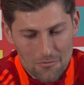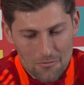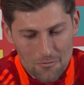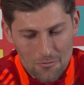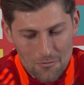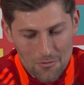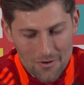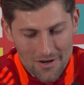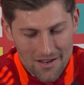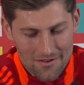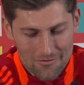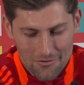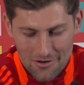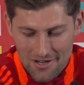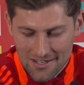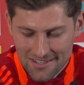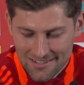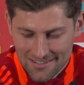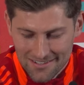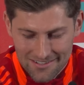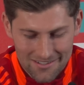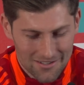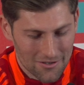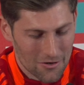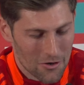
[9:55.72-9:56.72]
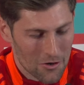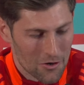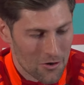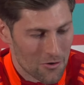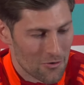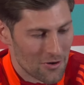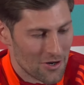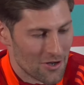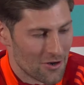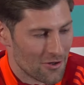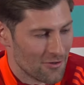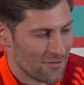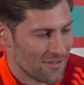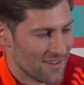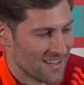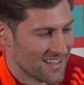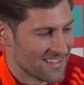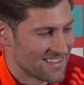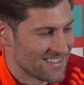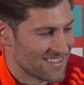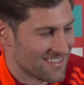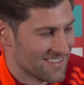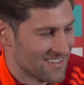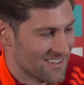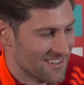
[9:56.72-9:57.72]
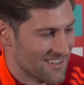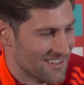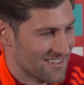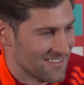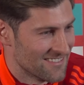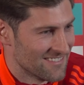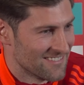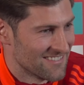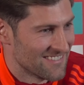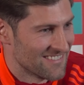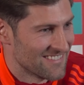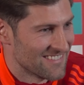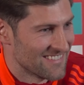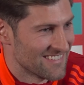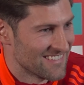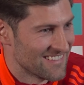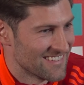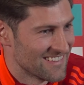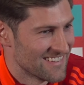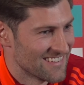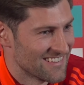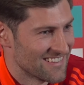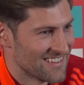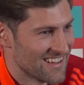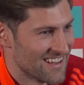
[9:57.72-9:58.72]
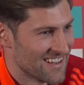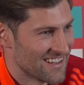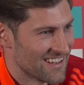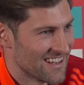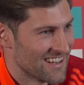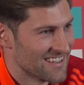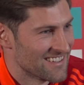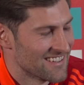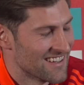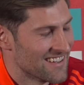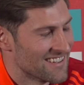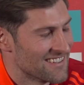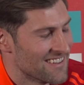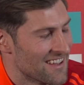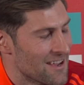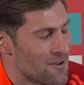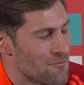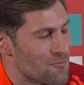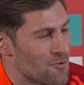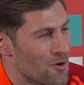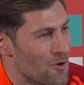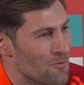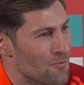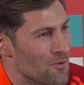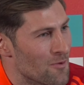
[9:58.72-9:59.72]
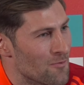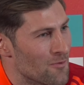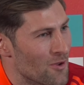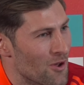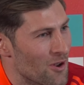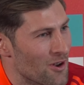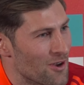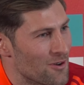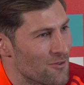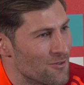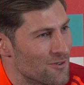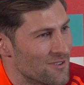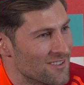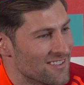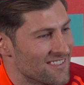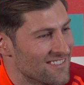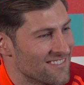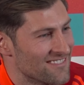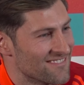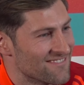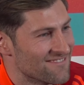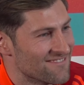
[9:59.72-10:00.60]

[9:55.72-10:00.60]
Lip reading: whatever Iceland have got going on, that's I guess that's their problem, not ours.